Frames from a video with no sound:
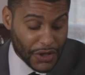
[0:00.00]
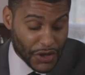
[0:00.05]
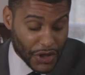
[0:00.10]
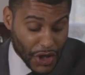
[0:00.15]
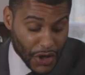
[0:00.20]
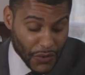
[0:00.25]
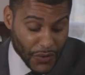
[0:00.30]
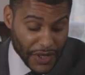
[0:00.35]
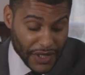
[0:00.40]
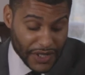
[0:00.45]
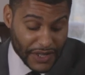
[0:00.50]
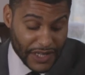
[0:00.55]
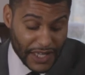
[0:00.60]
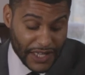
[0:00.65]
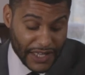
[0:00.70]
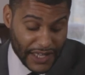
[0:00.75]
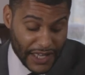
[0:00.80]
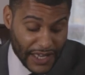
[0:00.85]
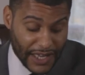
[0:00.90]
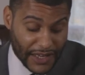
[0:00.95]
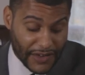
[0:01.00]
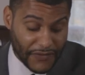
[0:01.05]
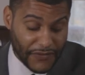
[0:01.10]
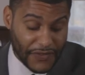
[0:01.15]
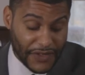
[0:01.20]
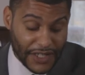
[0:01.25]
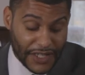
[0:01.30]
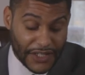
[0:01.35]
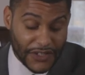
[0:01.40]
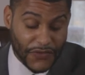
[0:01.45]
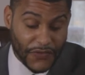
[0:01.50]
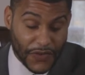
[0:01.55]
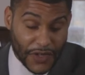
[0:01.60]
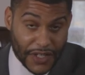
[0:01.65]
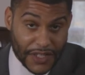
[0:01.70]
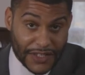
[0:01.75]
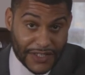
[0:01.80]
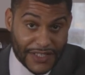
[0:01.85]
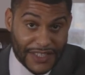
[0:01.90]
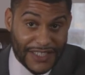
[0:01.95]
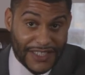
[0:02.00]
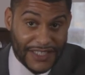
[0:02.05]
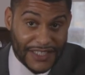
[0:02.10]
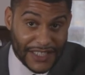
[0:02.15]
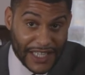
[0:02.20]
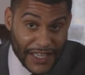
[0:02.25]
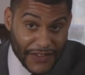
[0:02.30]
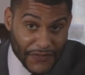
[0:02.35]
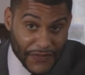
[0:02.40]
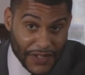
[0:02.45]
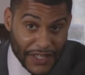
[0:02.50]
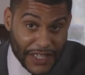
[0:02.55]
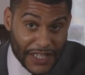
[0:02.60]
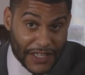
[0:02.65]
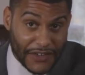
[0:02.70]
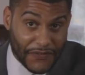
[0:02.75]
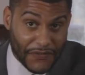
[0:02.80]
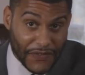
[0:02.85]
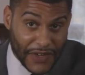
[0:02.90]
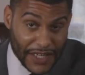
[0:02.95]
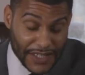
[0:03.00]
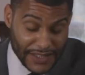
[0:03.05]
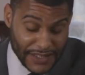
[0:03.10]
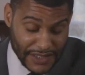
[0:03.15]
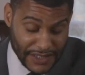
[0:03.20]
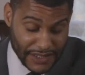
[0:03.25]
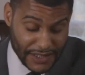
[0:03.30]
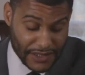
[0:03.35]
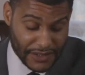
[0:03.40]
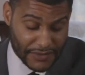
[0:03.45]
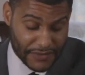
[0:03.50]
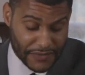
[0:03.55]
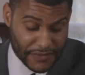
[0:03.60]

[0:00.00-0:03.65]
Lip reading: knowing they have these funds safely invested.